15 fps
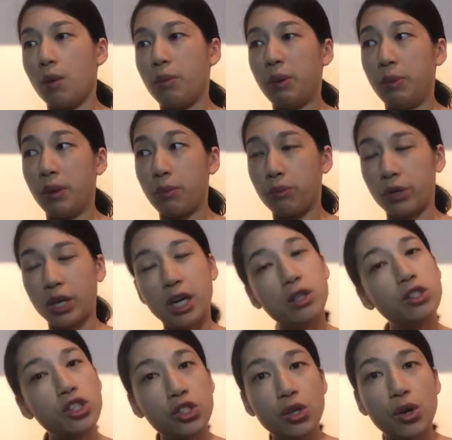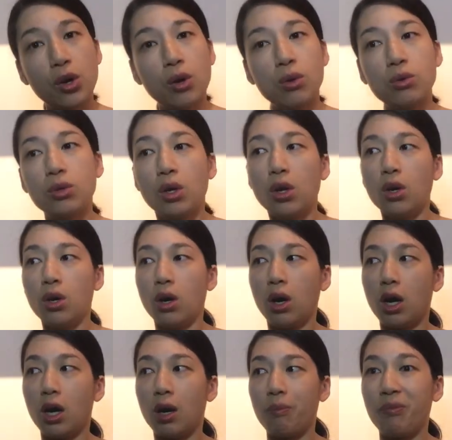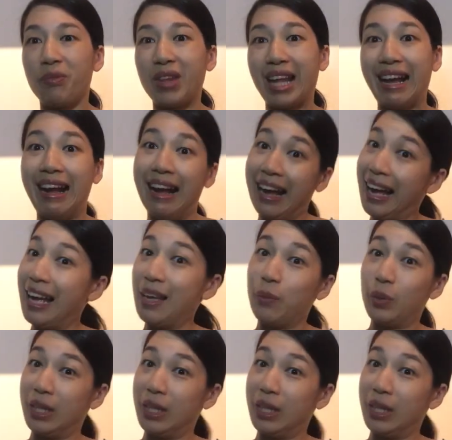maybe a brownish tone. I